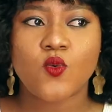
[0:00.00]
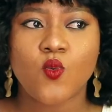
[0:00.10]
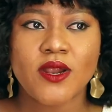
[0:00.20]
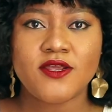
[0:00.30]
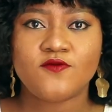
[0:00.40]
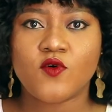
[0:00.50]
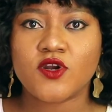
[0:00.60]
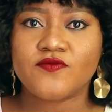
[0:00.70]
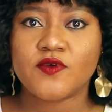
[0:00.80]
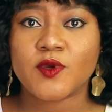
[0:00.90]
What if one
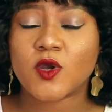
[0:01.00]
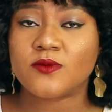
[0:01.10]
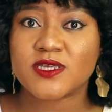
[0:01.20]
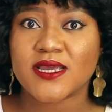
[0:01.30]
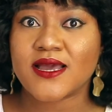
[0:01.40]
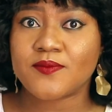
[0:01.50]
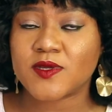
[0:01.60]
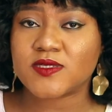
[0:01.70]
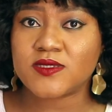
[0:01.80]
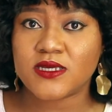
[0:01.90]
of you becomes
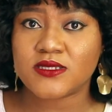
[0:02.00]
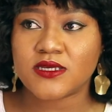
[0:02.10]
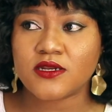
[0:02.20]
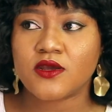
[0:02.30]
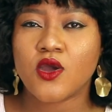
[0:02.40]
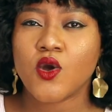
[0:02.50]
incapacitated?